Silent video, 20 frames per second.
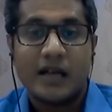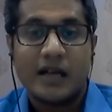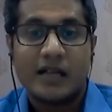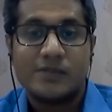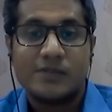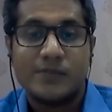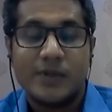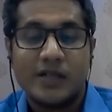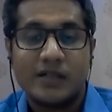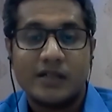
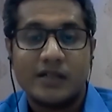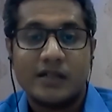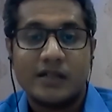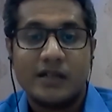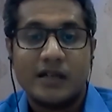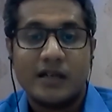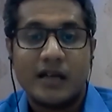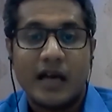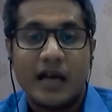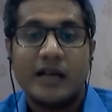expert
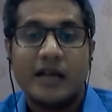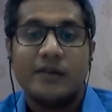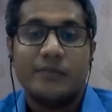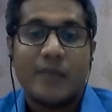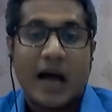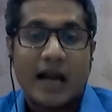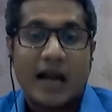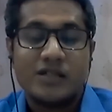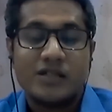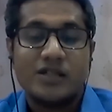and
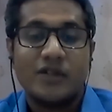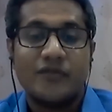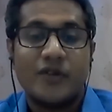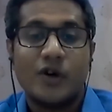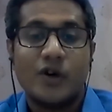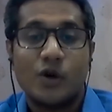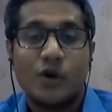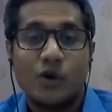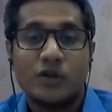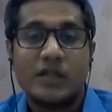manager for
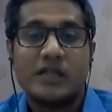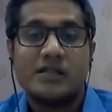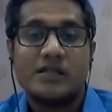growth and